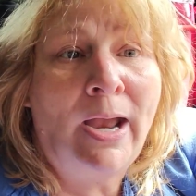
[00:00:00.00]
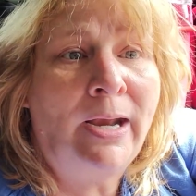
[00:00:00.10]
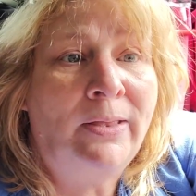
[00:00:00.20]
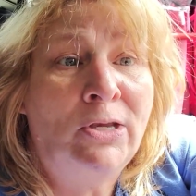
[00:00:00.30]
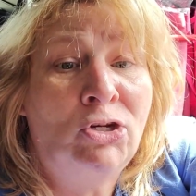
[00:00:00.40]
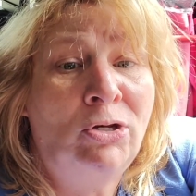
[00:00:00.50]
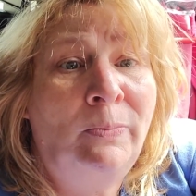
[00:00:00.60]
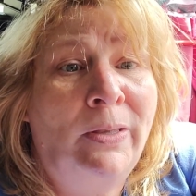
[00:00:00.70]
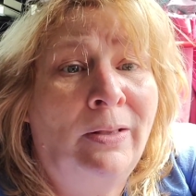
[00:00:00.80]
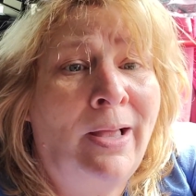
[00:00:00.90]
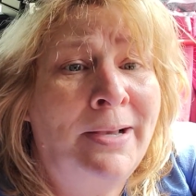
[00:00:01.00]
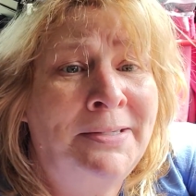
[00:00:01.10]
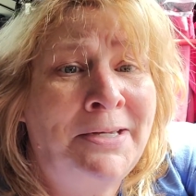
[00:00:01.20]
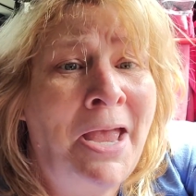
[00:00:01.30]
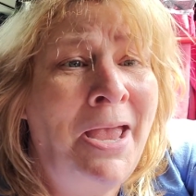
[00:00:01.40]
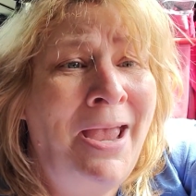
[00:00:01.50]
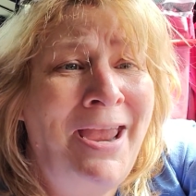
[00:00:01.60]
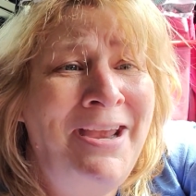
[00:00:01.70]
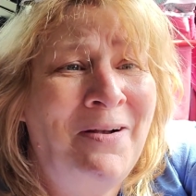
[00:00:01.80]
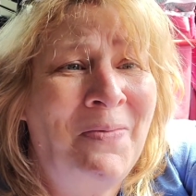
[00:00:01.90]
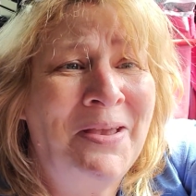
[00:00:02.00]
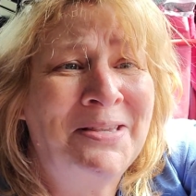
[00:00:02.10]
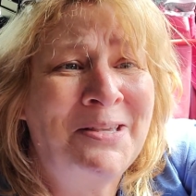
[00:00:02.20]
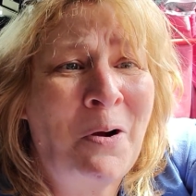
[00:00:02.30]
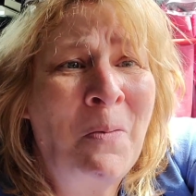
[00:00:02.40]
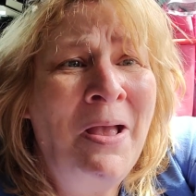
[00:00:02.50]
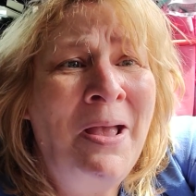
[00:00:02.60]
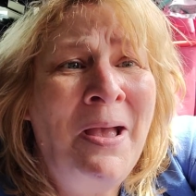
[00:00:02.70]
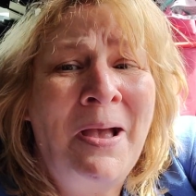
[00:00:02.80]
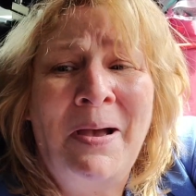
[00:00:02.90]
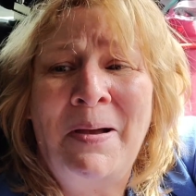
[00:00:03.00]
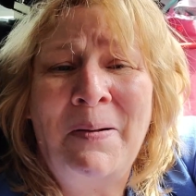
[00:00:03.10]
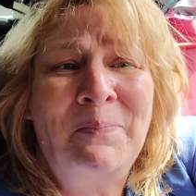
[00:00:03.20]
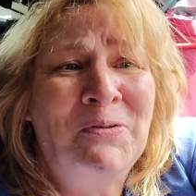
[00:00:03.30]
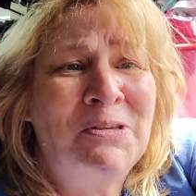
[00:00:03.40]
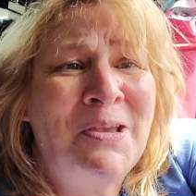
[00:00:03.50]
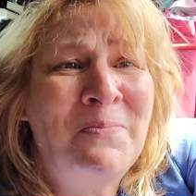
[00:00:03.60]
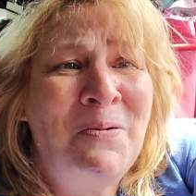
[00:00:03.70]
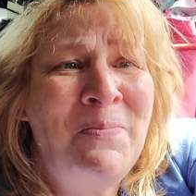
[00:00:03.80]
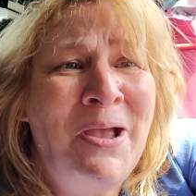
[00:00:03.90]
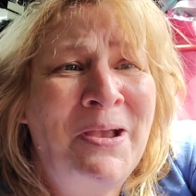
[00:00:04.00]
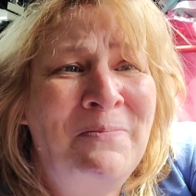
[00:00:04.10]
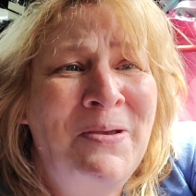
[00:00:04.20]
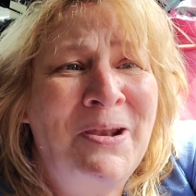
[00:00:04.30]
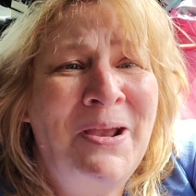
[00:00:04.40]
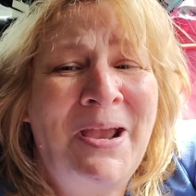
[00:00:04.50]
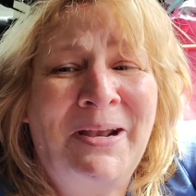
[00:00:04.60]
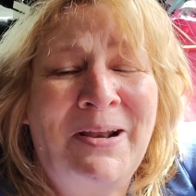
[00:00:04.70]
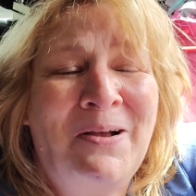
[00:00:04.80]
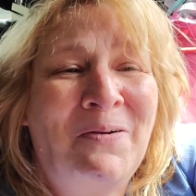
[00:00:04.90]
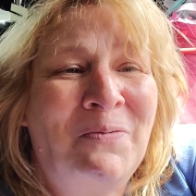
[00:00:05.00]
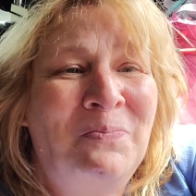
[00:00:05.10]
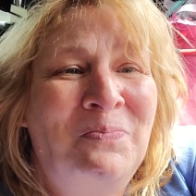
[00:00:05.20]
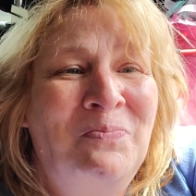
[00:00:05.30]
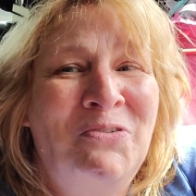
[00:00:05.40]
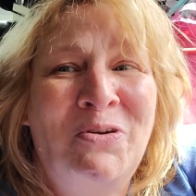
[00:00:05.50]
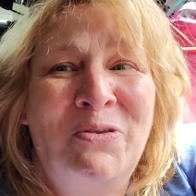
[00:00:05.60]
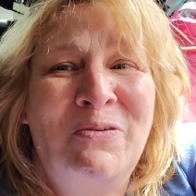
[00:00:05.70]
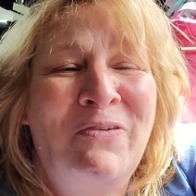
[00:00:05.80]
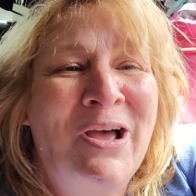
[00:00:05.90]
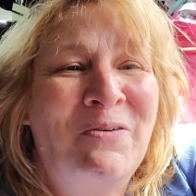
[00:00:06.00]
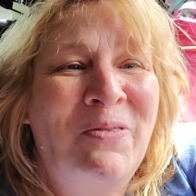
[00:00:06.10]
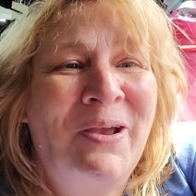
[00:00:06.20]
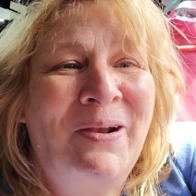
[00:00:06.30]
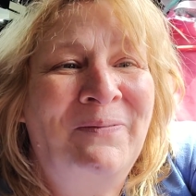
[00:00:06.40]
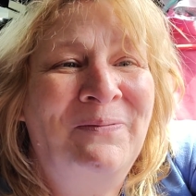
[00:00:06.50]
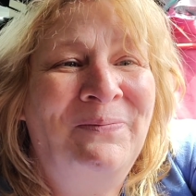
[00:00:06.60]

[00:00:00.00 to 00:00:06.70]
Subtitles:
And this should be the last take on this. So just come on back in a minute and I'll show you the final thing.